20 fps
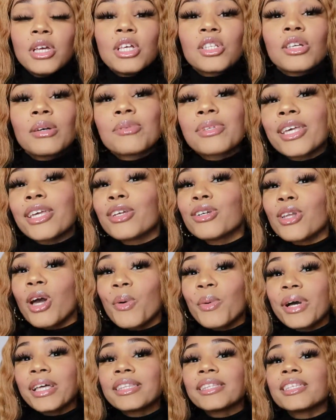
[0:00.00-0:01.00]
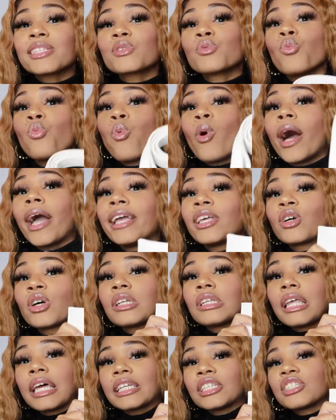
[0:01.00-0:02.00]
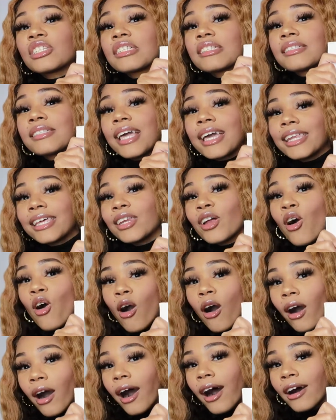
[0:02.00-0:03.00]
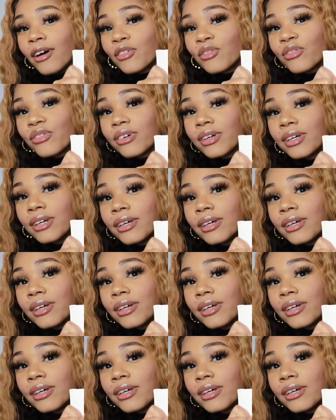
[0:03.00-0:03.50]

So I was like, you know what, this white is gonna like just set it off.